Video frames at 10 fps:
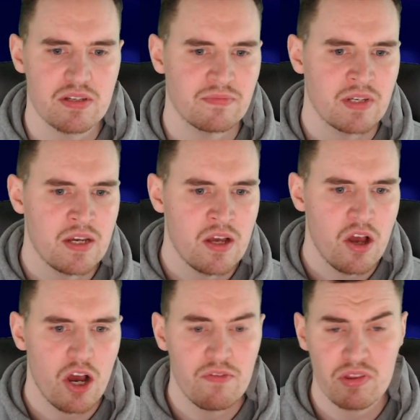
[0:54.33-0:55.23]
And
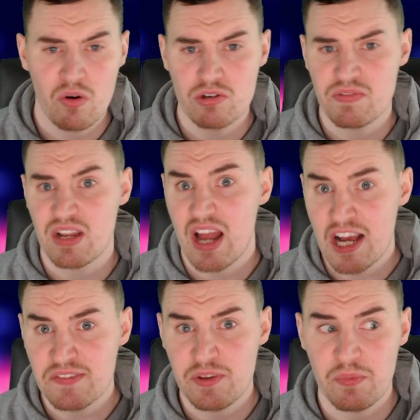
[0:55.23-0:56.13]
over the course of the
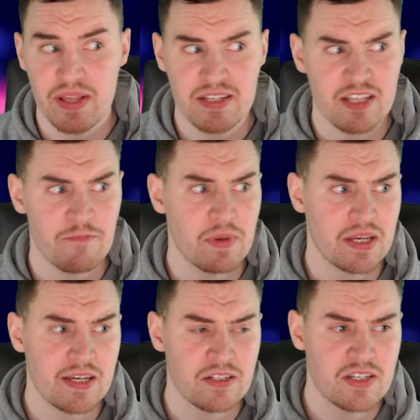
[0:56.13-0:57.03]
last few weeks, they've been
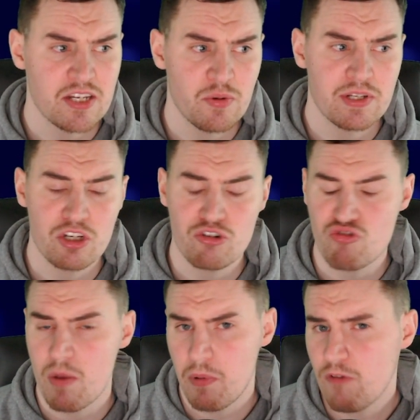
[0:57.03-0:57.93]
continuing to
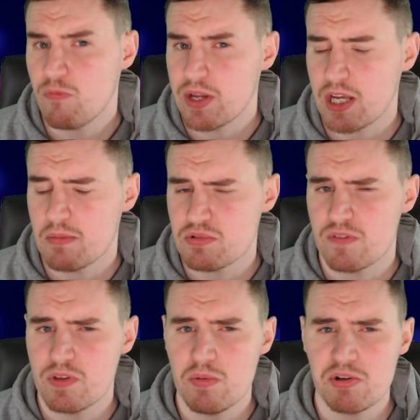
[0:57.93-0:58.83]
drop off when it comes
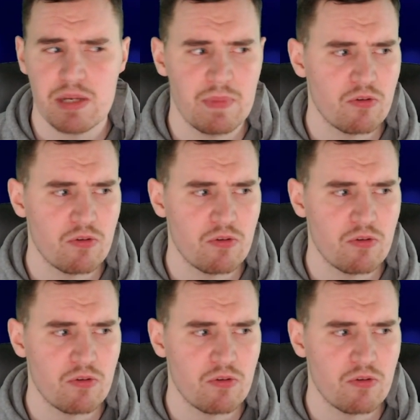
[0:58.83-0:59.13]
to viewership.